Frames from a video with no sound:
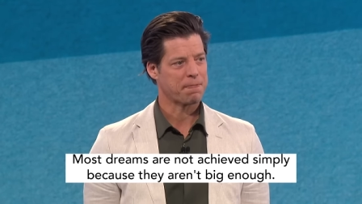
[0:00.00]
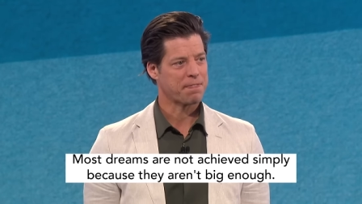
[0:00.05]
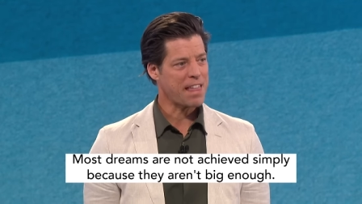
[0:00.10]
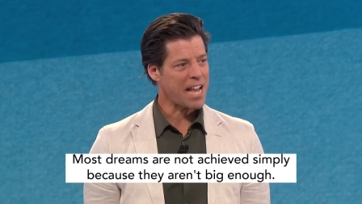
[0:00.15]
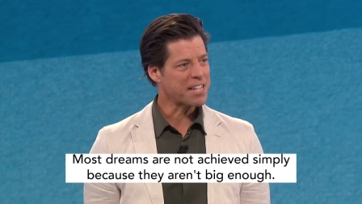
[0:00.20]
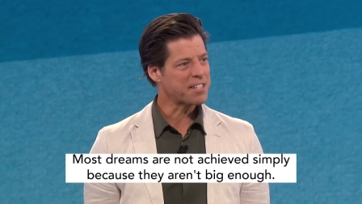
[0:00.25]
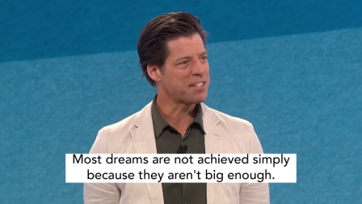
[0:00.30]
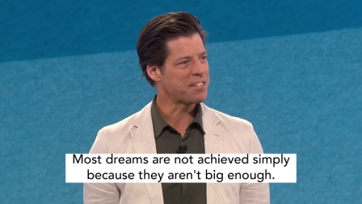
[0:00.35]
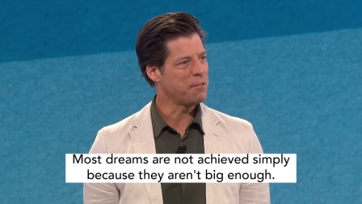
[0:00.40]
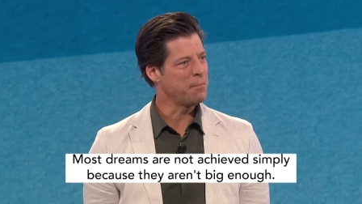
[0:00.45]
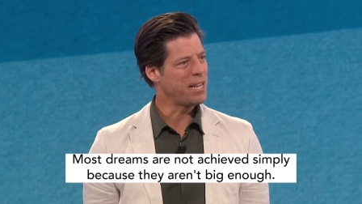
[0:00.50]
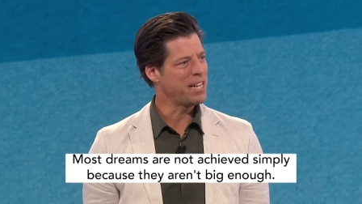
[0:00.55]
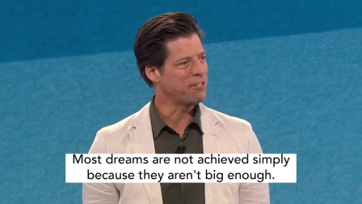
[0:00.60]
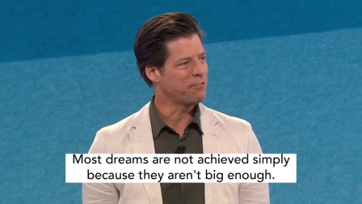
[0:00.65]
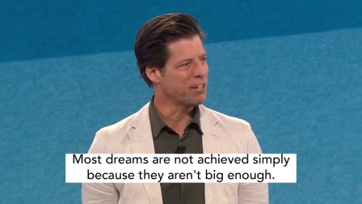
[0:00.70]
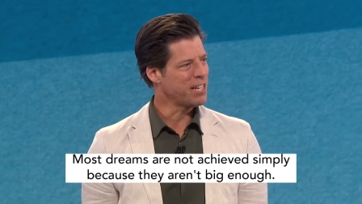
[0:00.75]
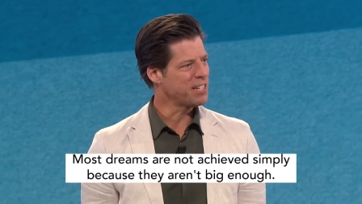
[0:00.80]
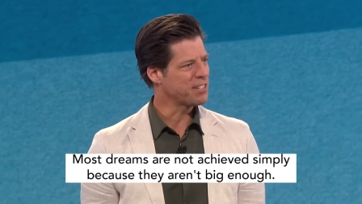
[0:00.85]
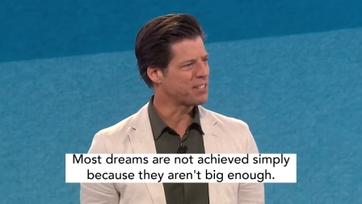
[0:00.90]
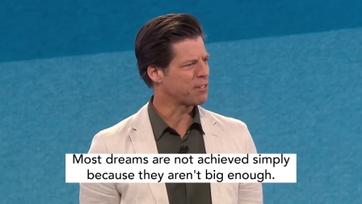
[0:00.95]
That's the
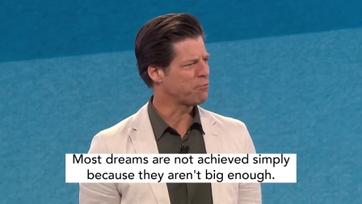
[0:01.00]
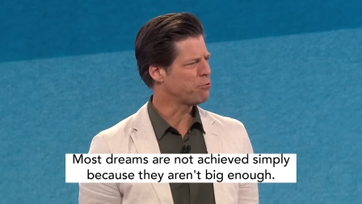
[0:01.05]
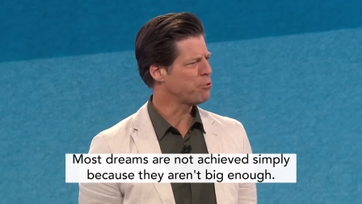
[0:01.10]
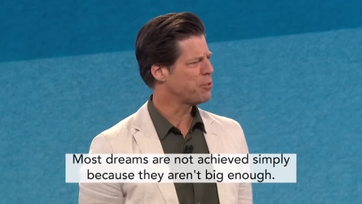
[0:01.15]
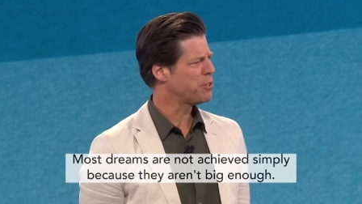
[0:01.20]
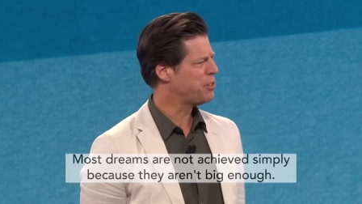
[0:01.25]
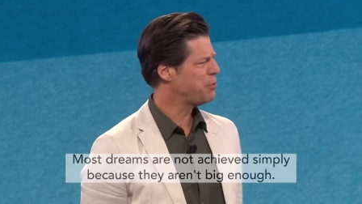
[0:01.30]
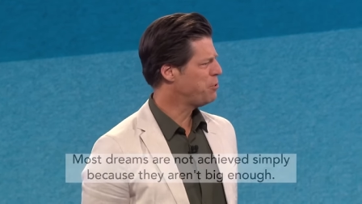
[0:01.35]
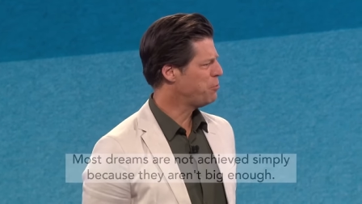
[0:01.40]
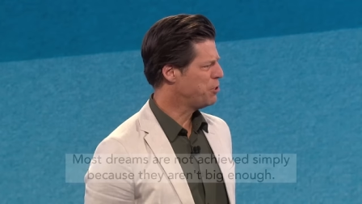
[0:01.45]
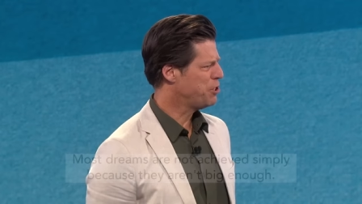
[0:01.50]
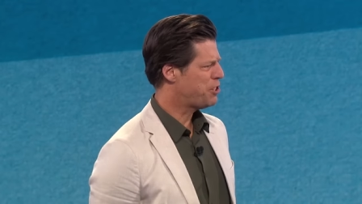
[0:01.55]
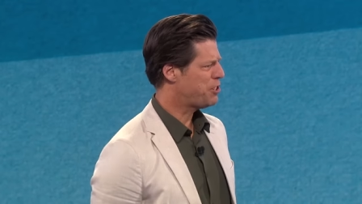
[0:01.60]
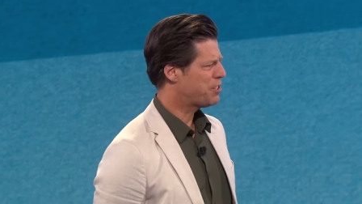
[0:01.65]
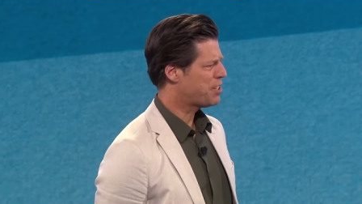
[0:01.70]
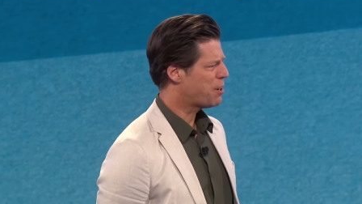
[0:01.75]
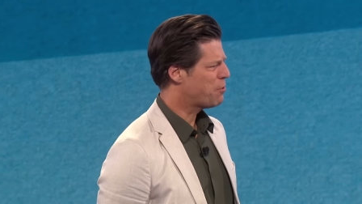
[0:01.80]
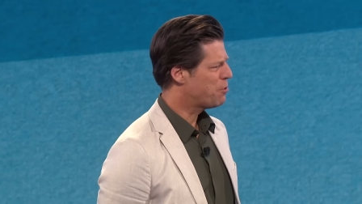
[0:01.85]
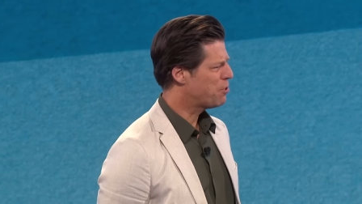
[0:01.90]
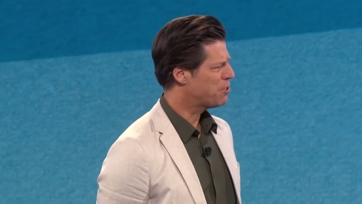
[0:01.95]
main reason. Wouldn't you
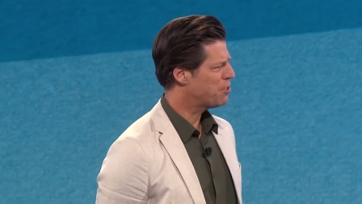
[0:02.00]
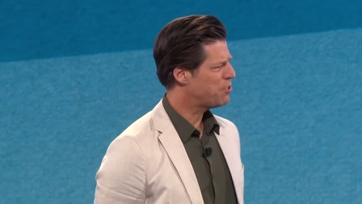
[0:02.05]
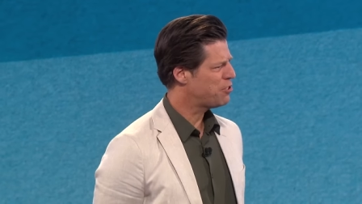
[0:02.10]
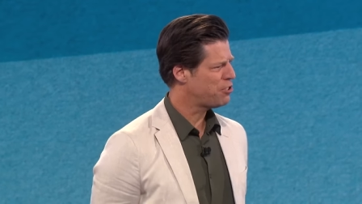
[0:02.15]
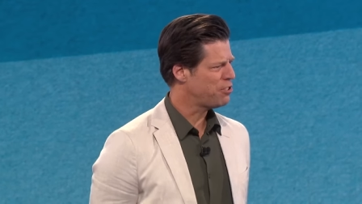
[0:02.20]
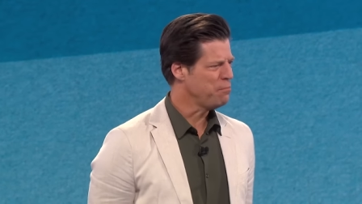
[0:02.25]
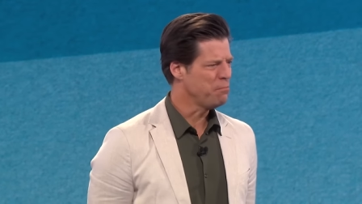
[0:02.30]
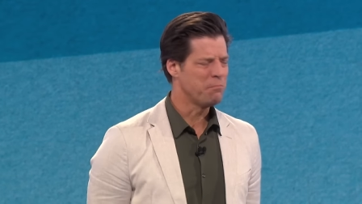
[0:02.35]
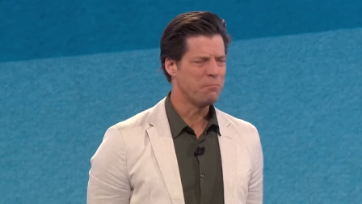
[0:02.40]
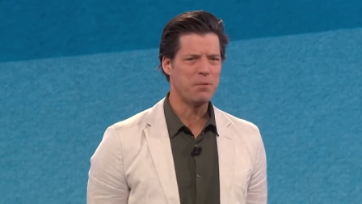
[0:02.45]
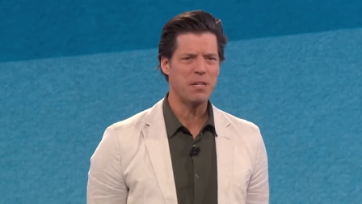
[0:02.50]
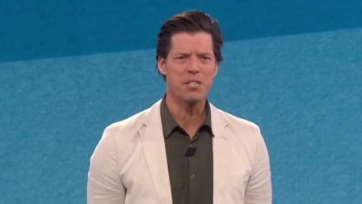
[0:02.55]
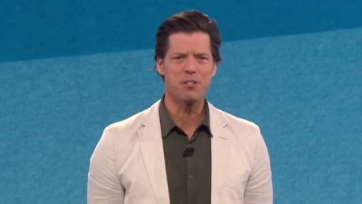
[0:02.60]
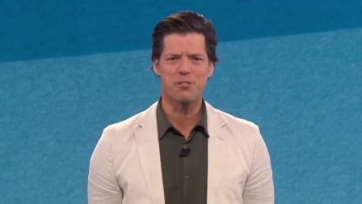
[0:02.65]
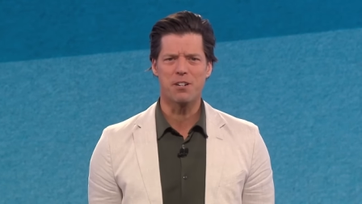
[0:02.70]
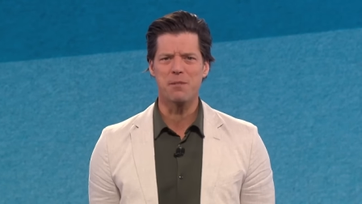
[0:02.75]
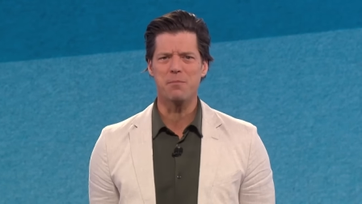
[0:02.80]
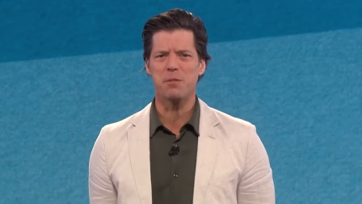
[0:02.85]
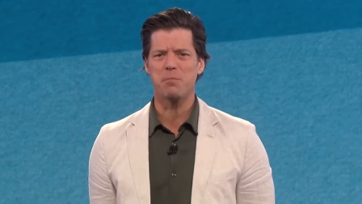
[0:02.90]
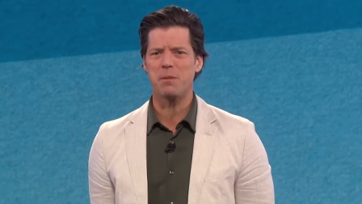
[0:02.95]
say, well, shouldn't big
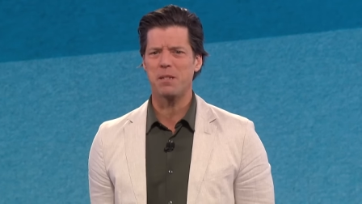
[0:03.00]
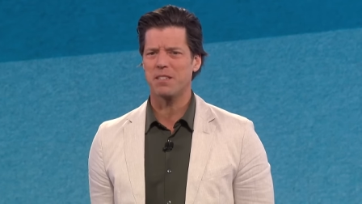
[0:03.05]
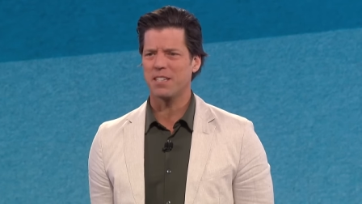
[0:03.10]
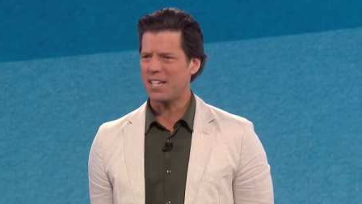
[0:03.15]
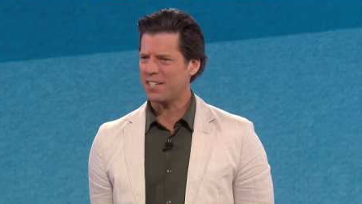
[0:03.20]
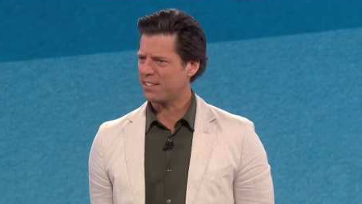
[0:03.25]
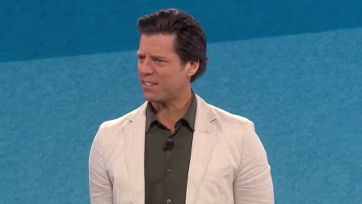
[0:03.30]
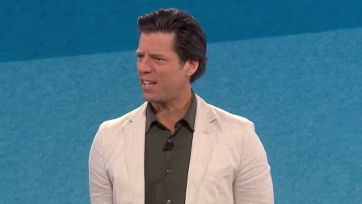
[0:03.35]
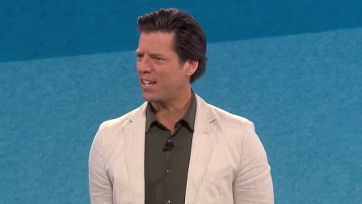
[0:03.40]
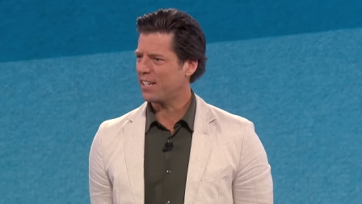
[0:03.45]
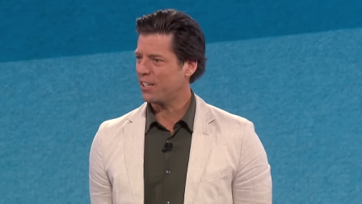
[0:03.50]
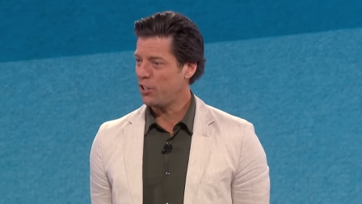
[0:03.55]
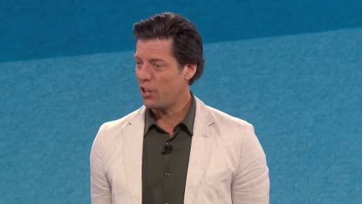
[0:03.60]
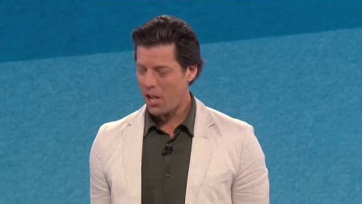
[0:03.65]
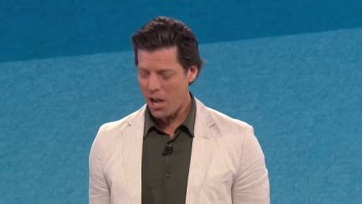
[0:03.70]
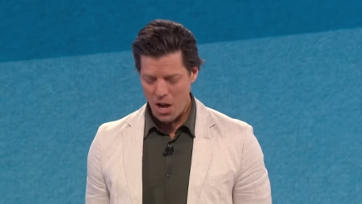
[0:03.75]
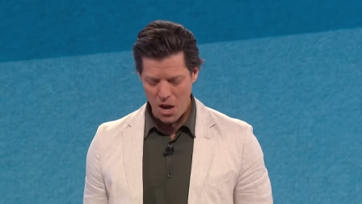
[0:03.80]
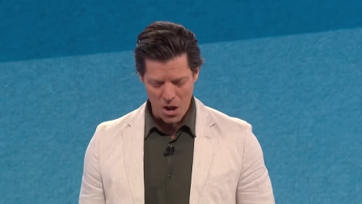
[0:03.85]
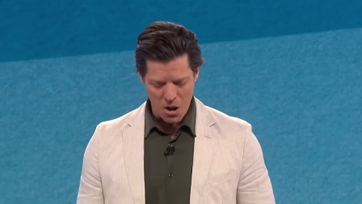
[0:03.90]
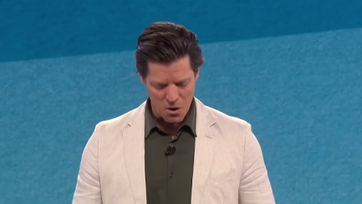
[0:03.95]
dreams be less likely?
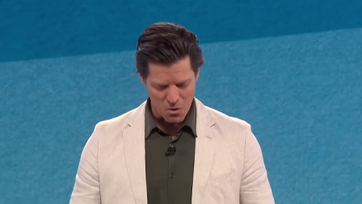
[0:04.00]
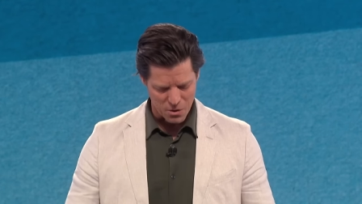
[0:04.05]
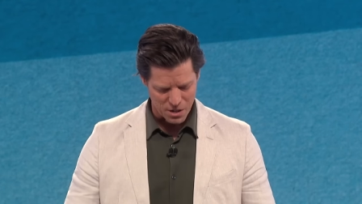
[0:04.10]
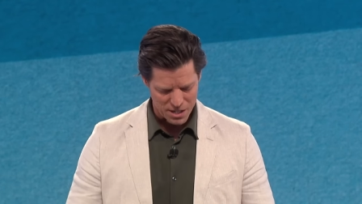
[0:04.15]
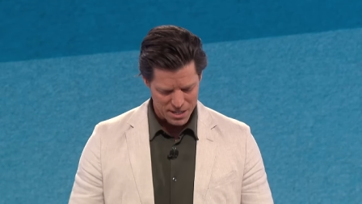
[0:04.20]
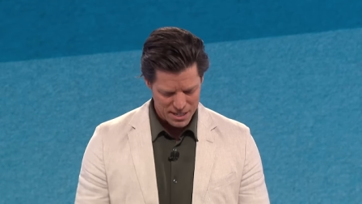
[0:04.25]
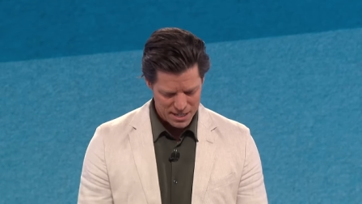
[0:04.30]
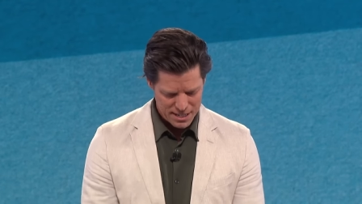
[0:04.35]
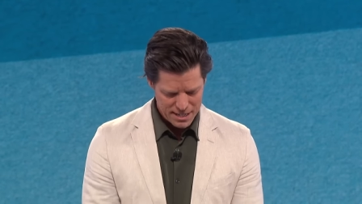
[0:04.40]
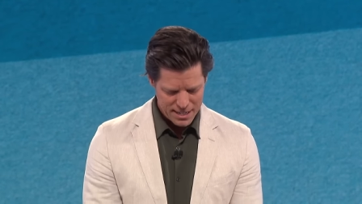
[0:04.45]
No!